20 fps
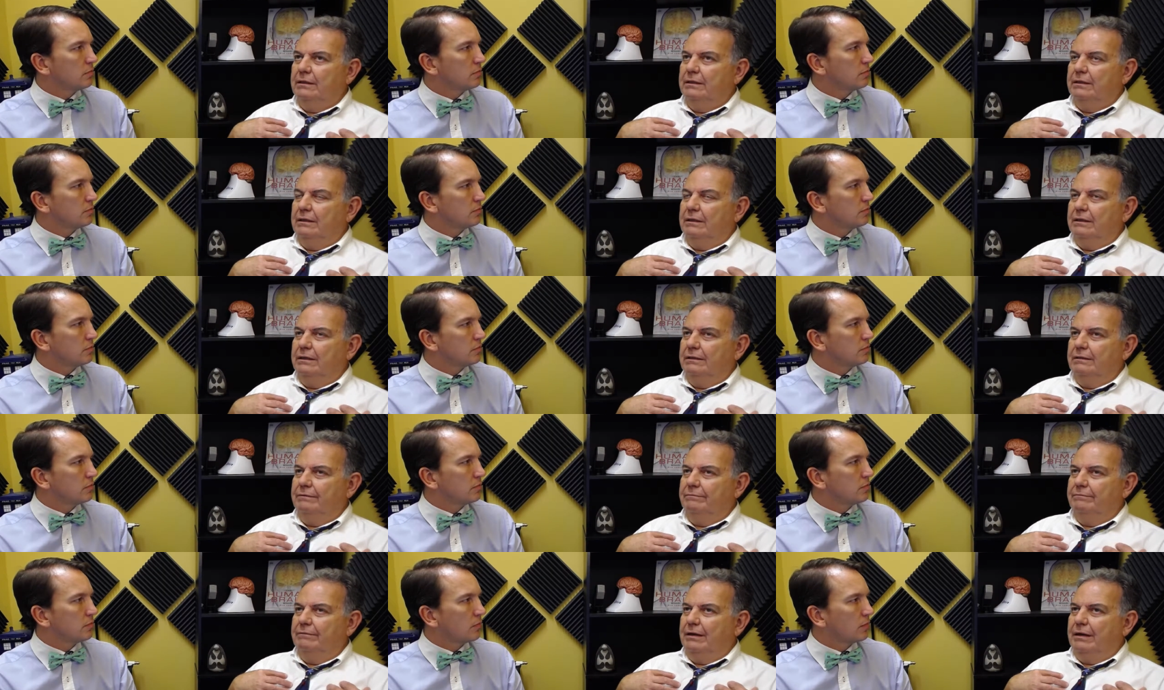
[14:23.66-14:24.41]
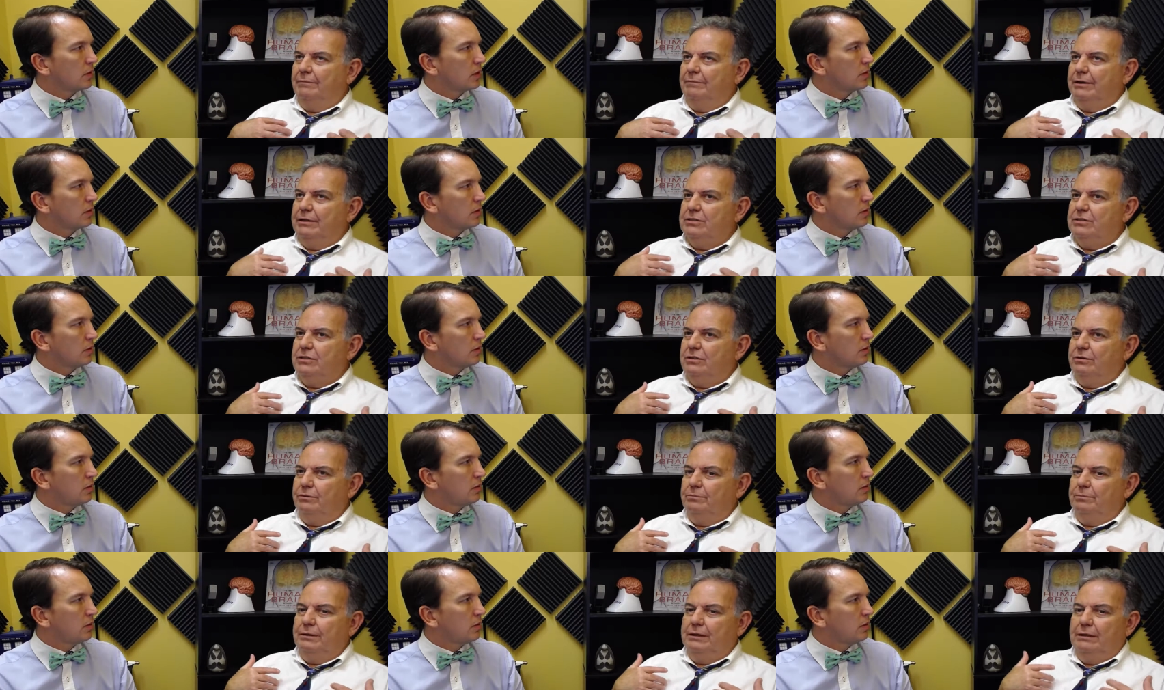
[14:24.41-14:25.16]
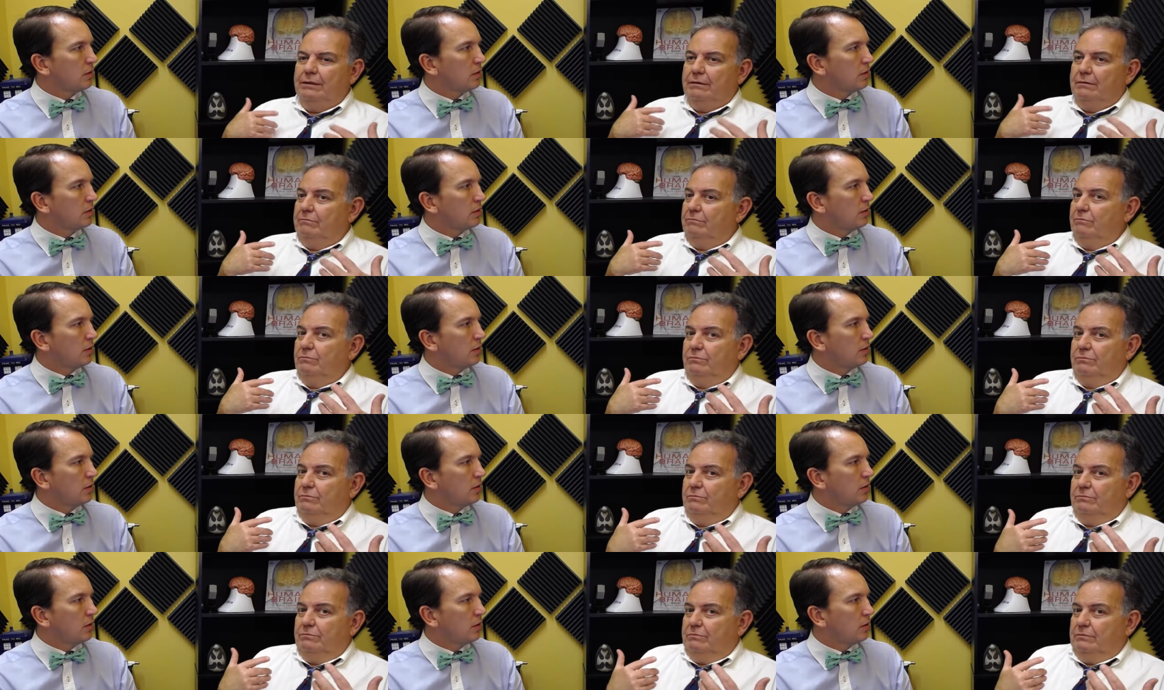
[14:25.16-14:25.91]
Speaker 1: um, I might still be
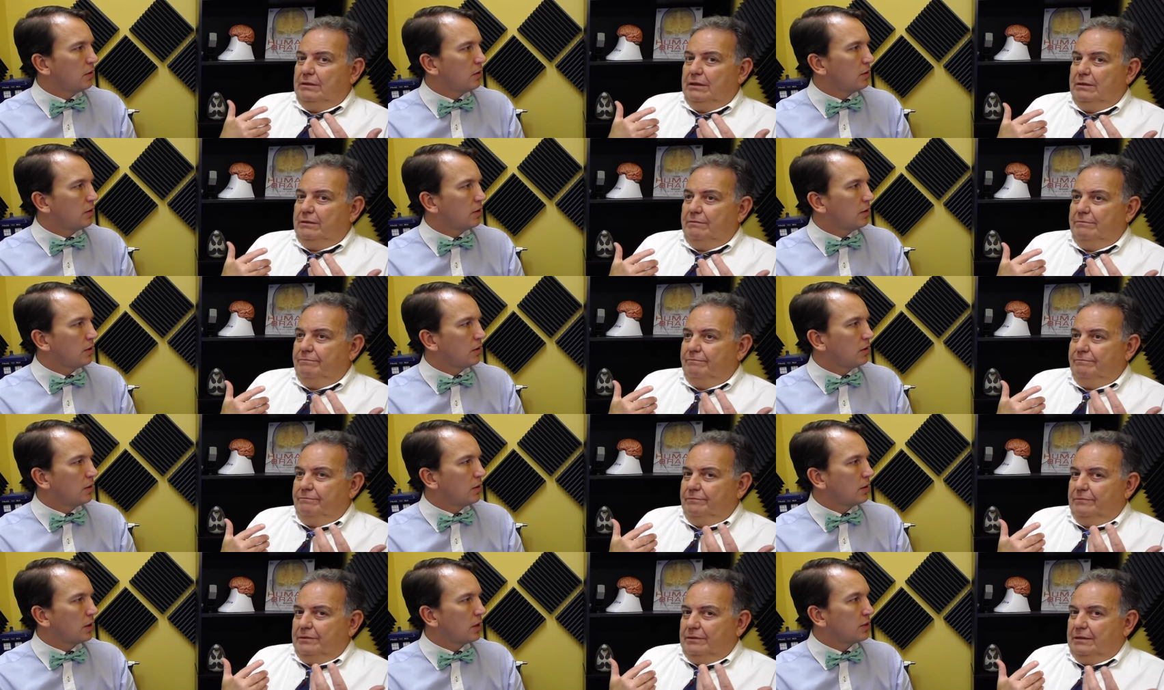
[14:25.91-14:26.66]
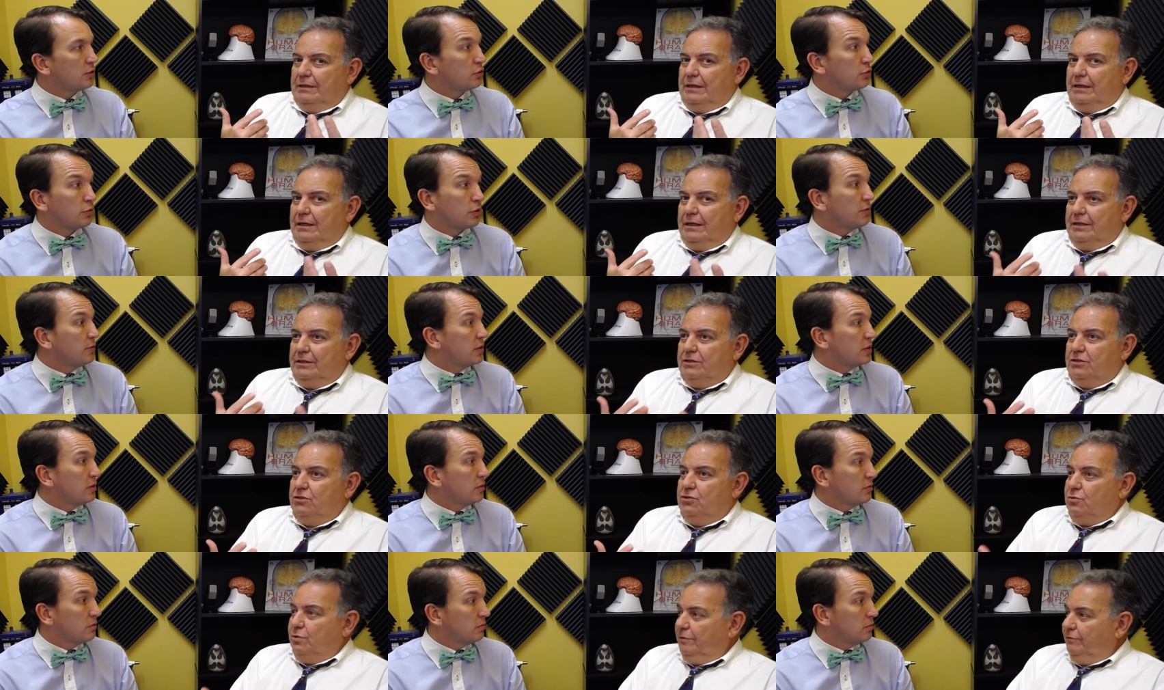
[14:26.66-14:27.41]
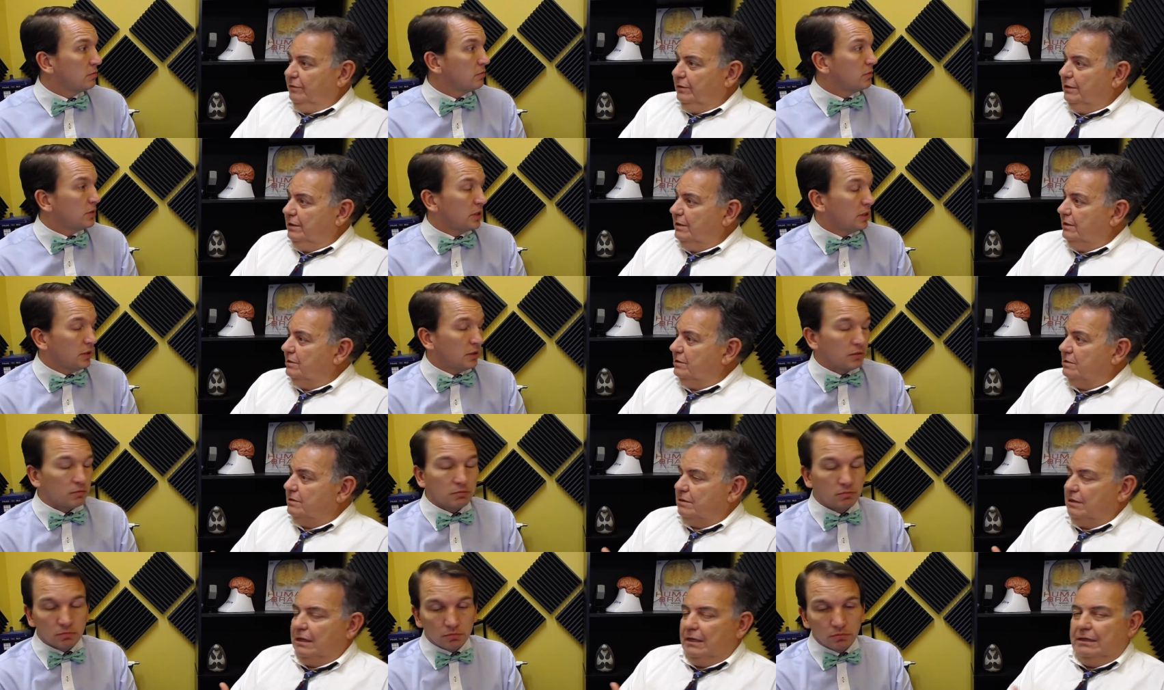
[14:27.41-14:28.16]
um, as driven as driven yeah.
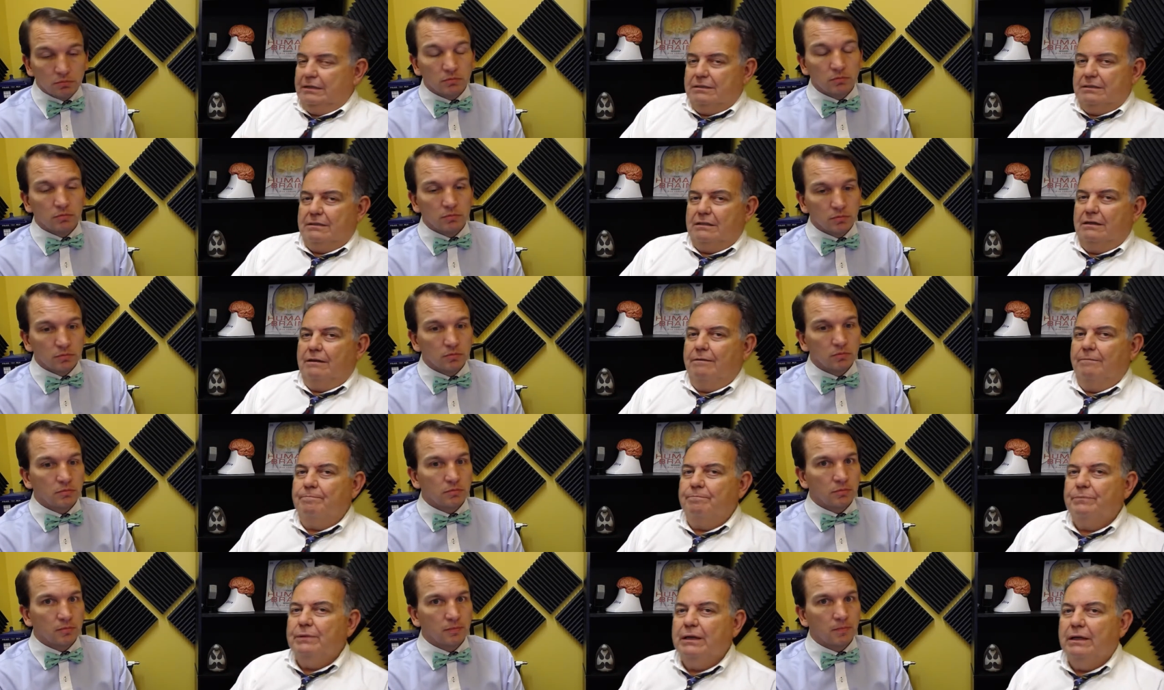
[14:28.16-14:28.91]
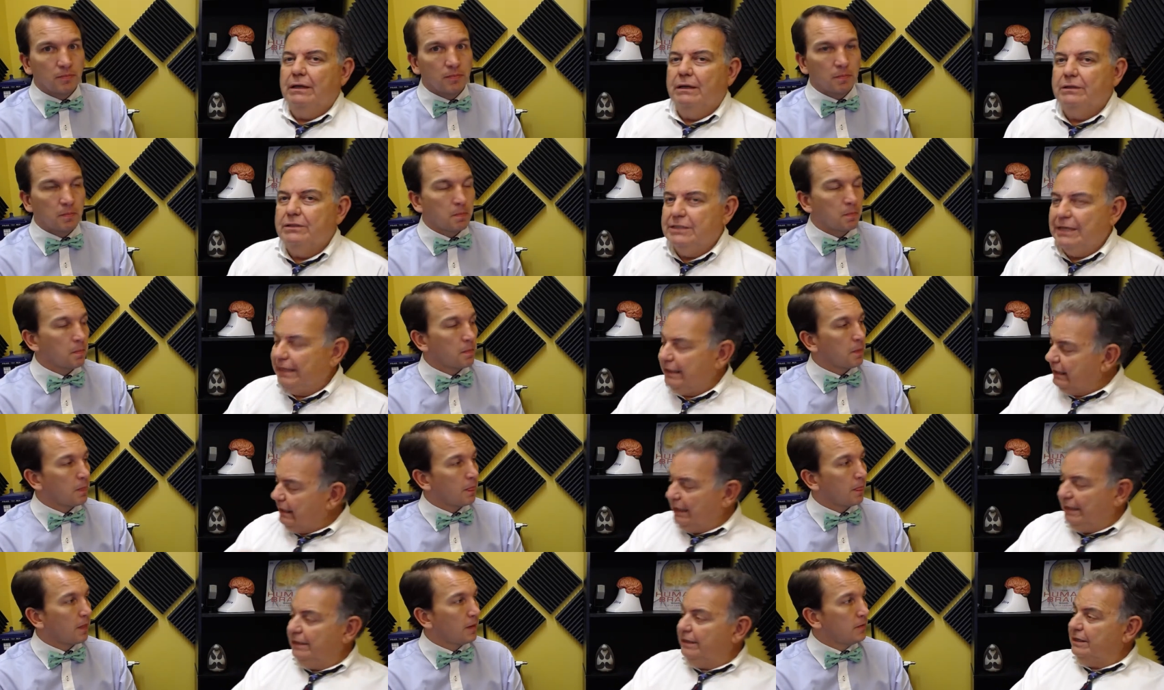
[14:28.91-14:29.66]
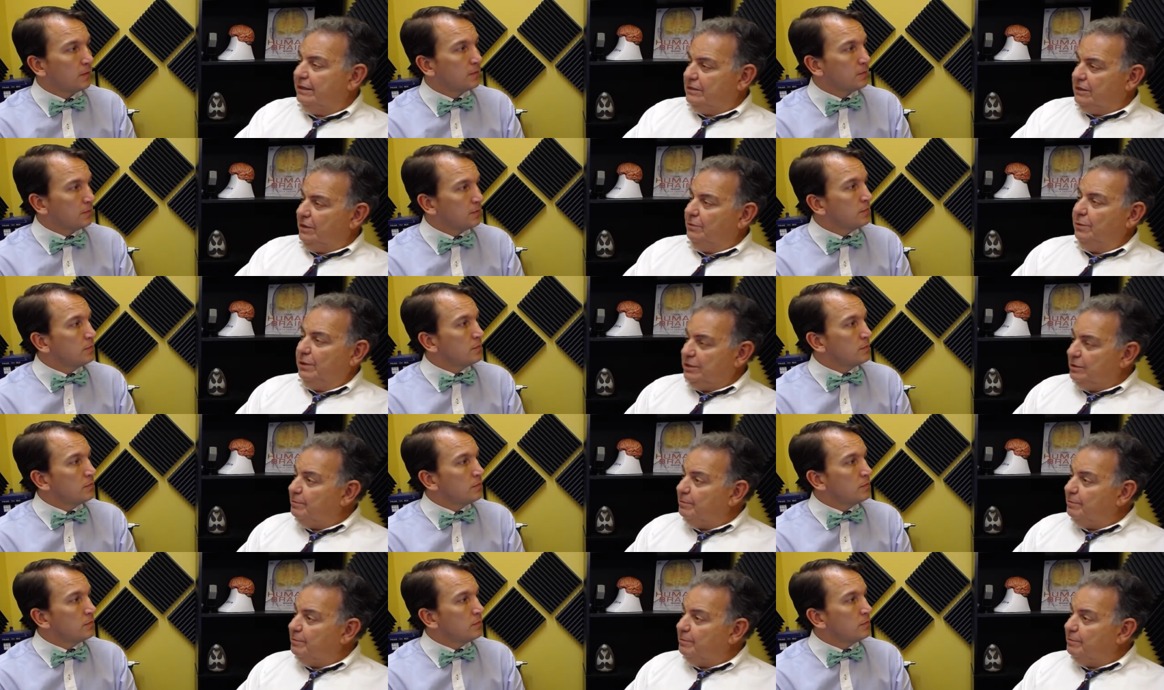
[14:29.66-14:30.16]
as as um, dedicated as I was